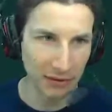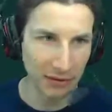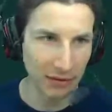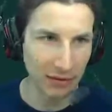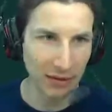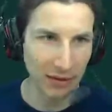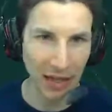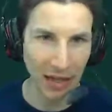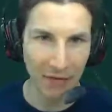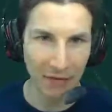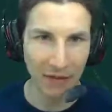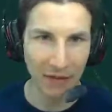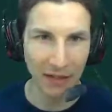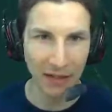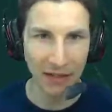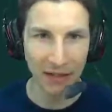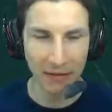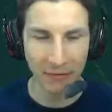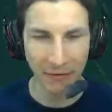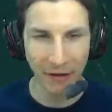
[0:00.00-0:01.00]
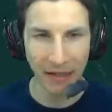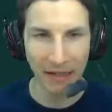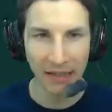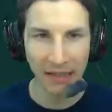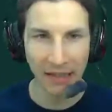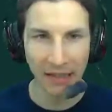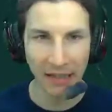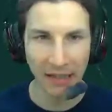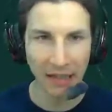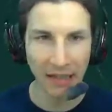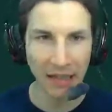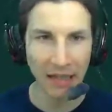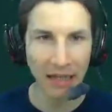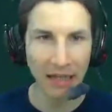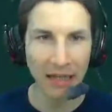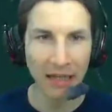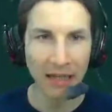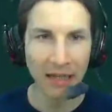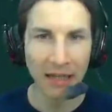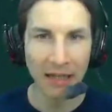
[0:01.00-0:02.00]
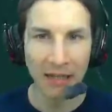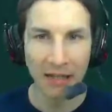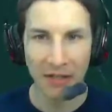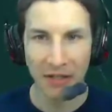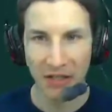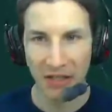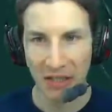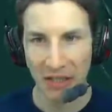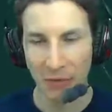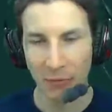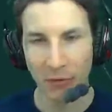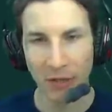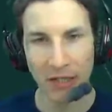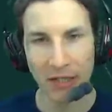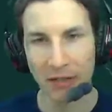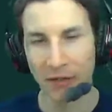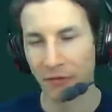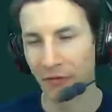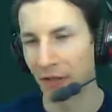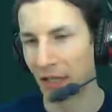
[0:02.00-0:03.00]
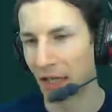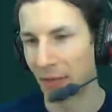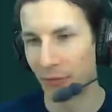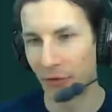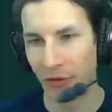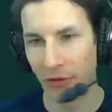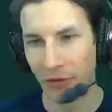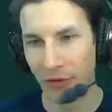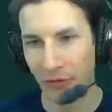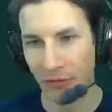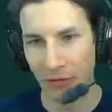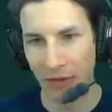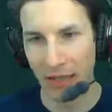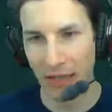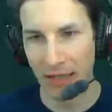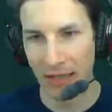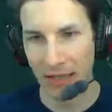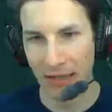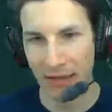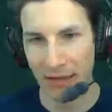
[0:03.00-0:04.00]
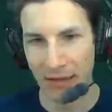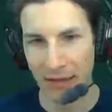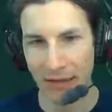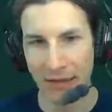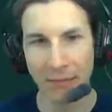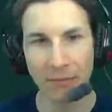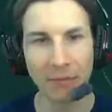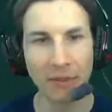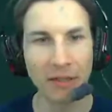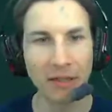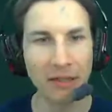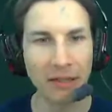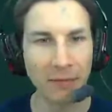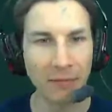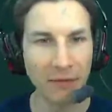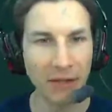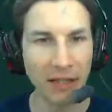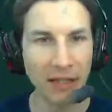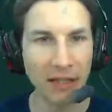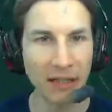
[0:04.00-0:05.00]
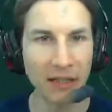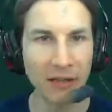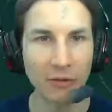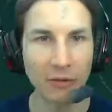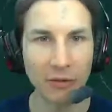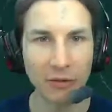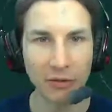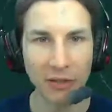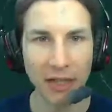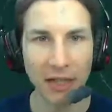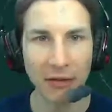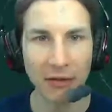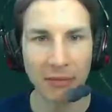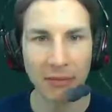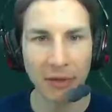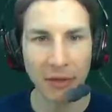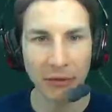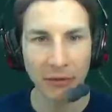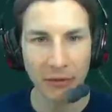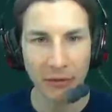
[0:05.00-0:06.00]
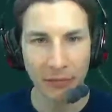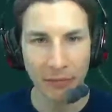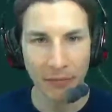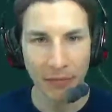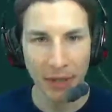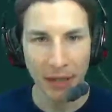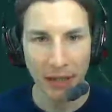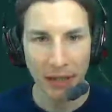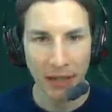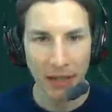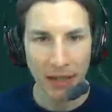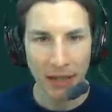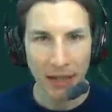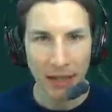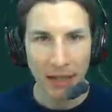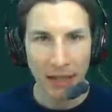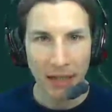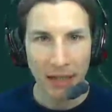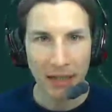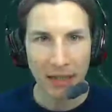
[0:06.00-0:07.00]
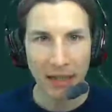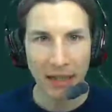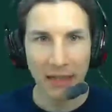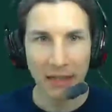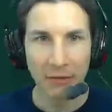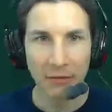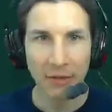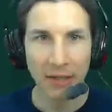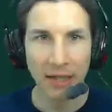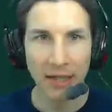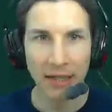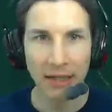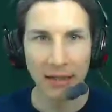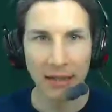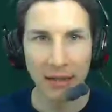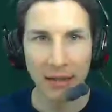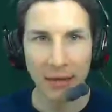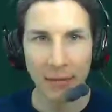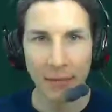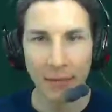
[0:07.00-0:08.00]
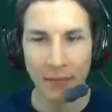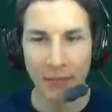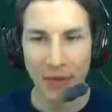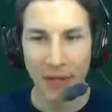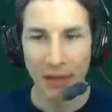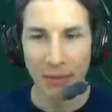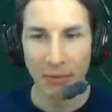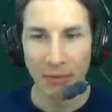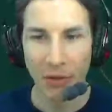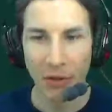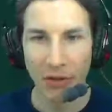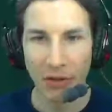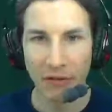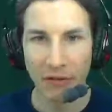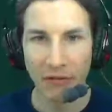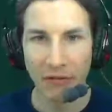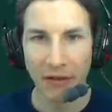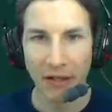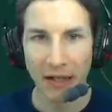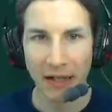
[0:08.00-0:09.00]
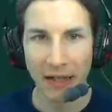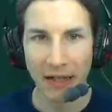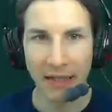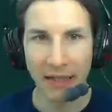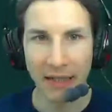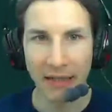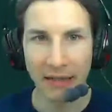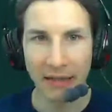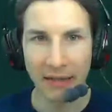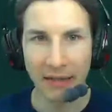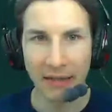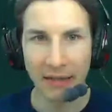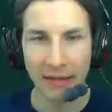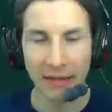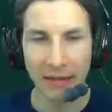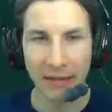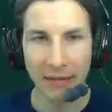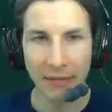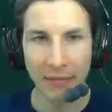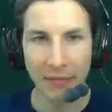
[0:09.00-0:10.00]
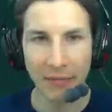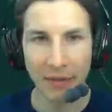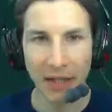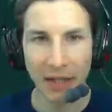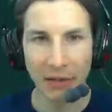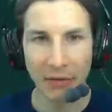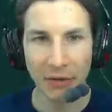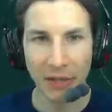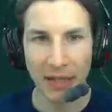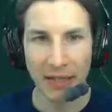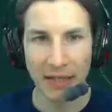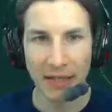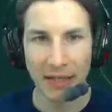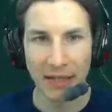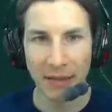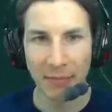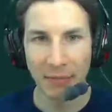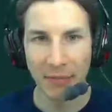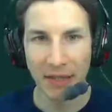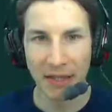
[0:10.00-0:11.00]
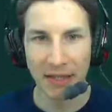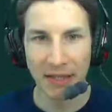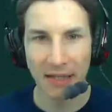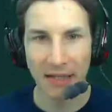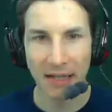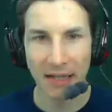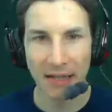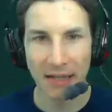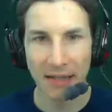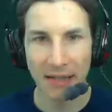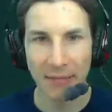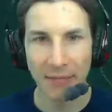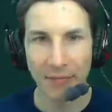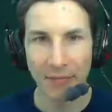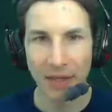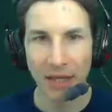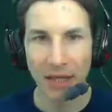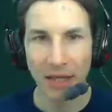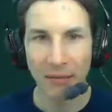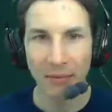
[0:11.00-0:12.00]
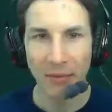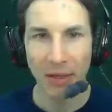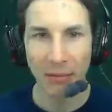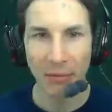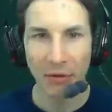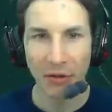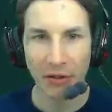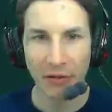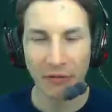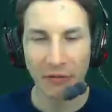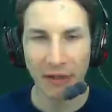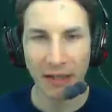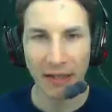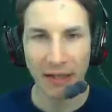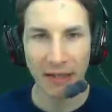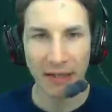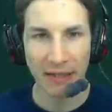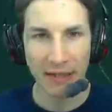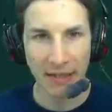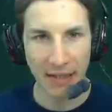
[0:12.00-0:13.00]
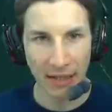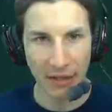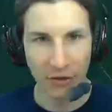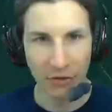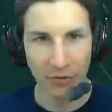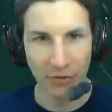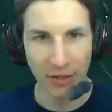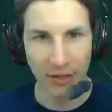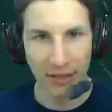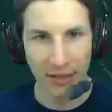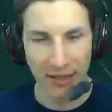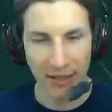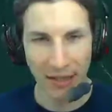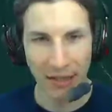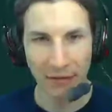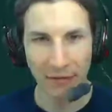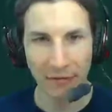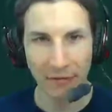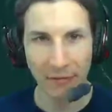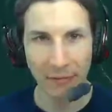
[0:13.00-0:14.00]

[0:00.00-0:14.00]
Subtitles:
having this failure in there is just a waste of time, or it's simply something that you don't care about, then you can modify, then you can skip this test by modifying the schedule itself.